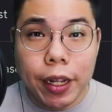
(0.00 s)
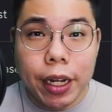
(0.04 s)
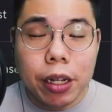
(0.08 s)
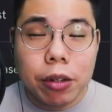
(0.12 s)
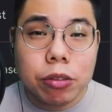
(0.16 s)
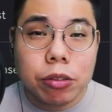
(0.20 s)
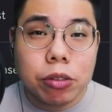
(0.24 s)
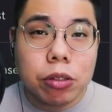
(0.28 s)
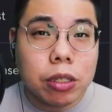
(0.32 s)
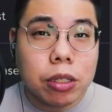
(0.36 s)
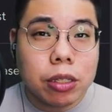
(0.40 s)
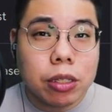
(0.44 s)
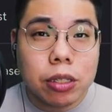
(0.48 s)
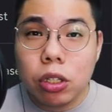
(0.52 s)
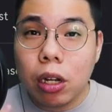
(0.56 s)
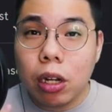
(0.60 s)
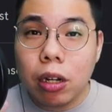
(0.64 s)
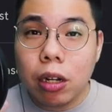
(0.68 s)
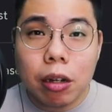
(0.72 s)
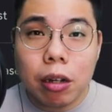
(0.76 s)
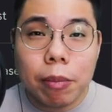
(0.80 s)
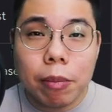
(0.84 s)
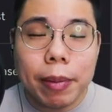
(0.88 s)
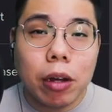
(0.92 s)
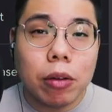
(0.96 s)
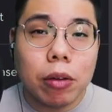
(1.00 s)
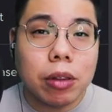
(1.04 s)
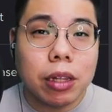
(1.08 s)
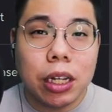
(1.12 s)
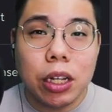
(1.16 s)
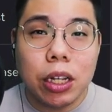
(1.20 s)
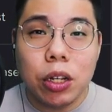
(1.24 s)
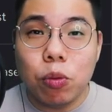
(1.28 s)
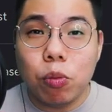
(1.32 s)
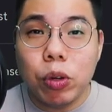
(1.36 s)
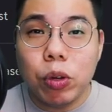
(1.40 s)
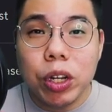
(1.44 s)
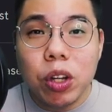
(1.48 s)
to just talk about the
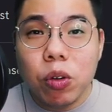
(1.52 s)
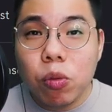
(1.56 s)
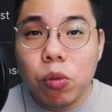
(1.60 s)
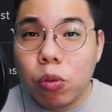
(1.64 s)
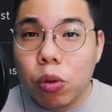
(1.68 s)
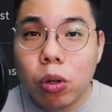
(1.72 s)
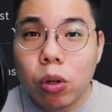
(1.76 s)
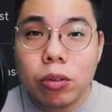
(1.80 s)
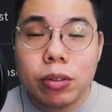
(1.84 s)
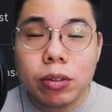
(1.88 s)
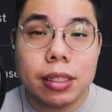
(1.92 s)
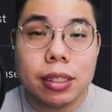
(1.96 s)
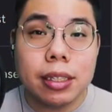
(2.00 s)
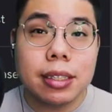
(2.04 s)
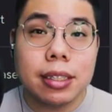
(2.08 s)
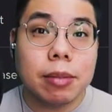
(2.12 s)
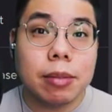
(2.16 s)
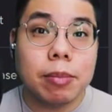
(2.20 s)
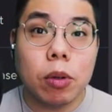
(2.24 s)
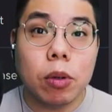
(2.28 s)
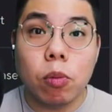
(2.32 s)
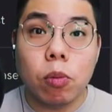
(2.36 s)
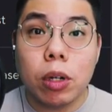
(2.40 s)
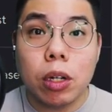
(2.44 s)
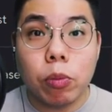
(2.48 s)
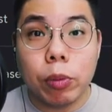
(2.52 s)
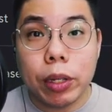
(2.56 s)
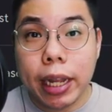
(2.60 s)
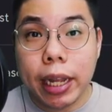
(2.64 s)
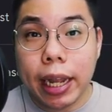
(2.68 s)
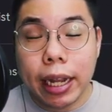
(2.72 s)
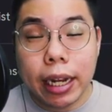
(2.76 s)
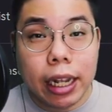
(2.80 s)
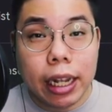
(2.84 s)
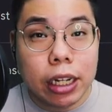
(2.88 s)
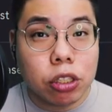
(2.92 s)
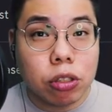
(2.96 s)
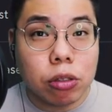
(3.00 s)
reroll system and what we can
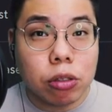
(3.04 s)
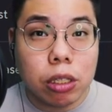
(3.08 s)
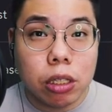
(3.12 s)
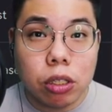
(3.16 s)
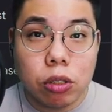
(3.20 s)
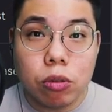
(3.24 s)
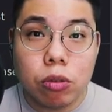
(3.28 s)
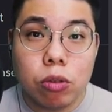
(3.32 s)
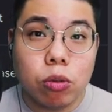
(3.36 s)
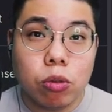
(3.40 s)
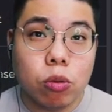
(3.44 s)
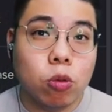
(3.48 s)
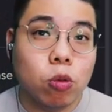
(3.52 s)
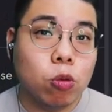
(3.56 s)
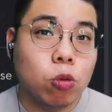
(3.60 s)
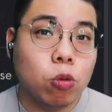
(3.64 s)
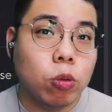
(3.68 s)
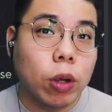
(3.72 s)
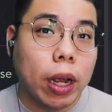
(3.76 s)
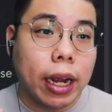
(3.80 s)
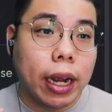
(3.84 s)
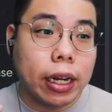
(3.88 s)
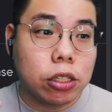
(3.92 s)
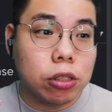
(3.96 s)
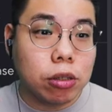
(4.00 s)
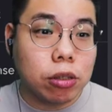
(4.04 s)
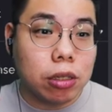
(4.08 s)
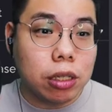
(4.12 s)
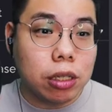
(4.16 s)
actually do to actually...